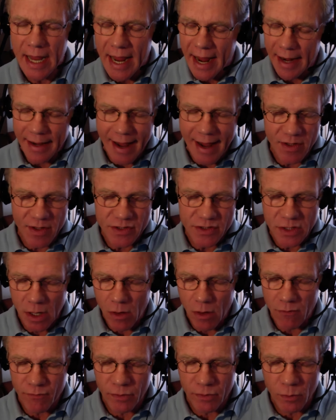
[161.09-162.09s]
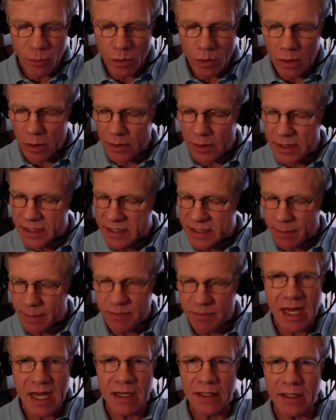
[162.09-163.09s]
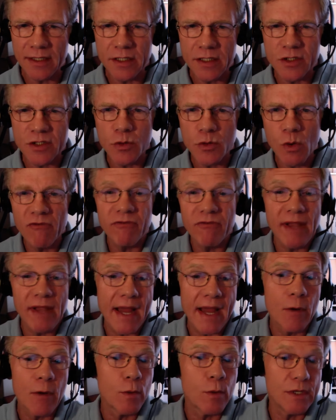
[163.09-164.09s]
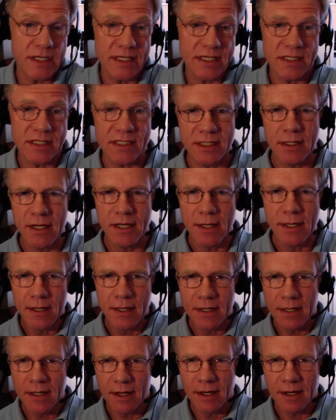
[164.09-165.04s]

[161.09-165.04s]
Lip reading: And now it's all over the world and subtitled in 12 languages, you know.